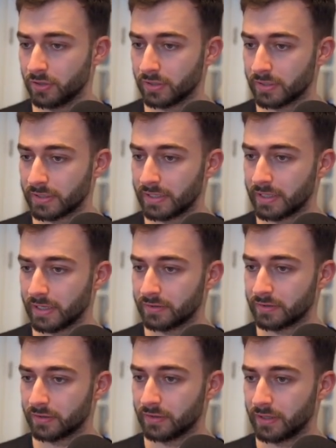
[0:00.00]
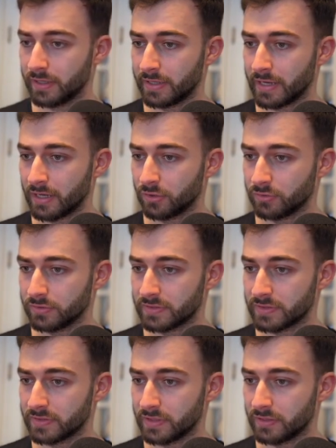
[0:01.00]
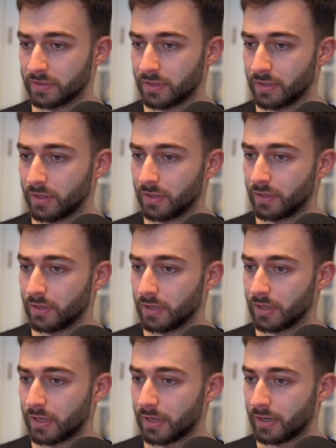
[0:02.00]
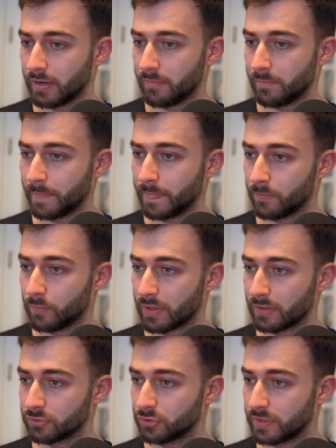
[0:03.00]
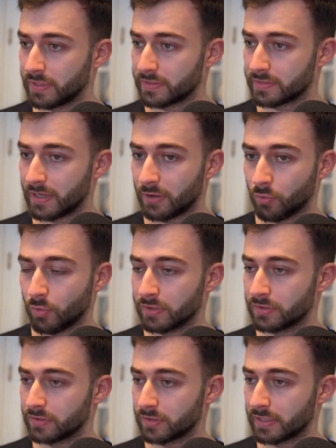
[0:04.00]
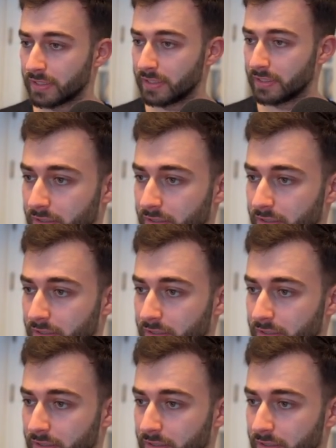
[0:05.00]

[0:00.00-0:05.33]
Click enter, and now this is it. What I'll do is I'll want to click